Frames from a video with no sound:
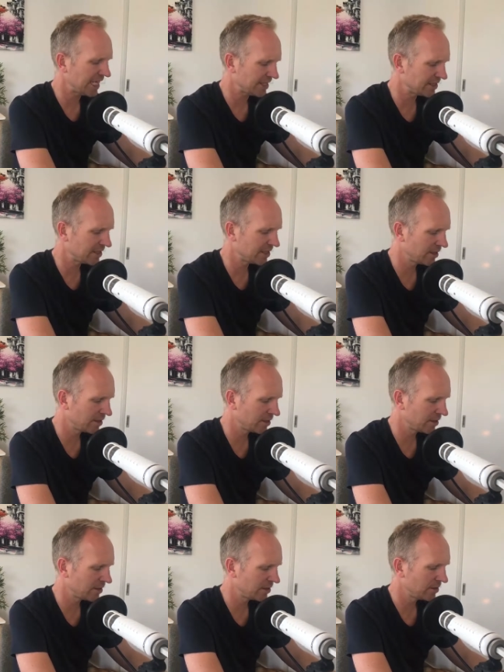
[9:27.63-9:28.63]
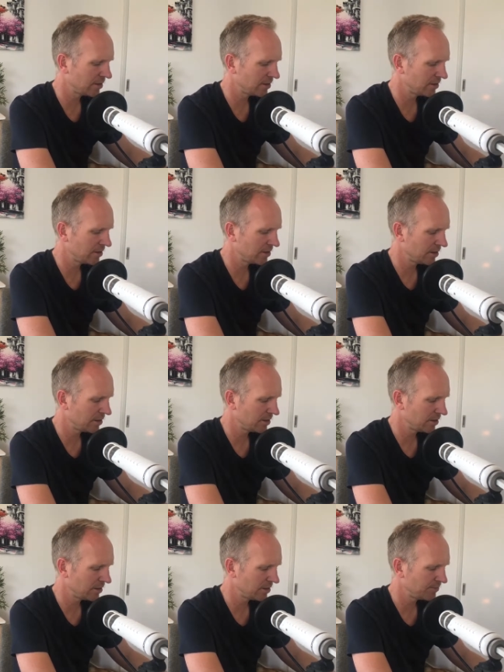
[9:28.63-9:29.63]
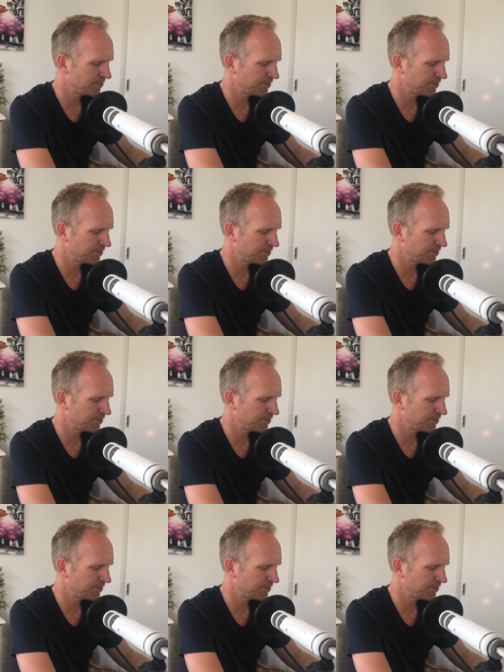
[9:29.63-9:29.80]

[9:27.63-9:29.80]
Yes. So it's going to get easier for